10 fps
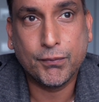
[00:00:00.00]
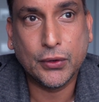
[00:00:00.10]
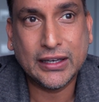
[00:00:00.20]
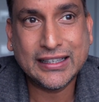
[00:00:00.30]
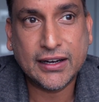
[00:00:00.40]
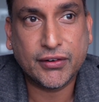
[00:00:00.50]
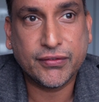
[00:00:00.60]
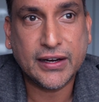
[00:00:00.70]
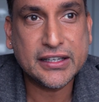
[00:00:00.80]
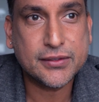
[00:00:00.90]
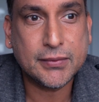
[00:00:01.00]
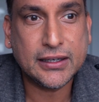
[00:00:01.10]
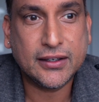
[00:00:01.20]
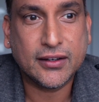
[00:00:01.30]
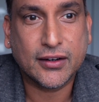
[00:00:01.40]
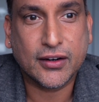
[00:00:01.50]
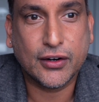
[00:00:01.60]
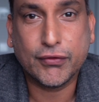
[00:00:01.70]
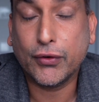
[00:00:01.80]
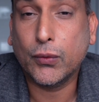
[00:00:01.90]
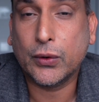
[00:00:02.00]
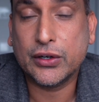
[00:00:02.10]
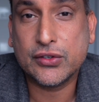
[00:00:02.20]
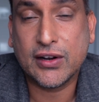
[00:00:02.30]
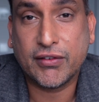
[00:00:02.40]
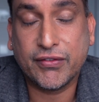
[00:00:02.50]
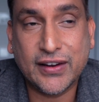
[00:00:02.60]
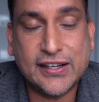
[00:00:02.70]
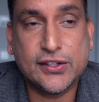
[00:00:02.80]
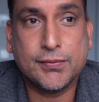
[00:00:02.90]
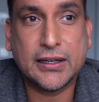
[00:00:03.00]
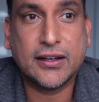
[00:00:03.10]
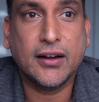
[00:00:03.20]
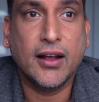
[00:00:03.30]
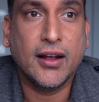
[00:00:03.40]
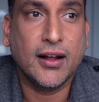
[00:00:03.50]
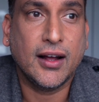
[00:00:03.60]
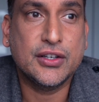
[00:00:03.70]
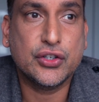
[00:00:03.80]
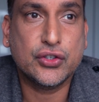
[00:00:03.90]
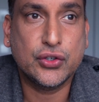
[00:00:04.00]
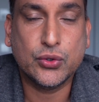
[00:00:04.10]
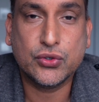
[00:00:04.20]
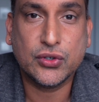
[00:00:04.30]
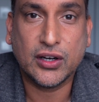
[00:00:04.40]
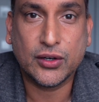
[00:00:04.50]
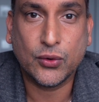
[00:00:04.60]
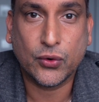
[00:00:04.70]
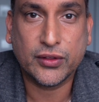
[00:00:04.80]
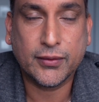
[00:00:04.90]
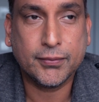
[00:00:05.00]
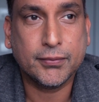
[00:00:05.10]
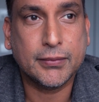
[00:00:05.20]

Bullying never fazed me. Hurtful words never fazed me. I just choose to ignore them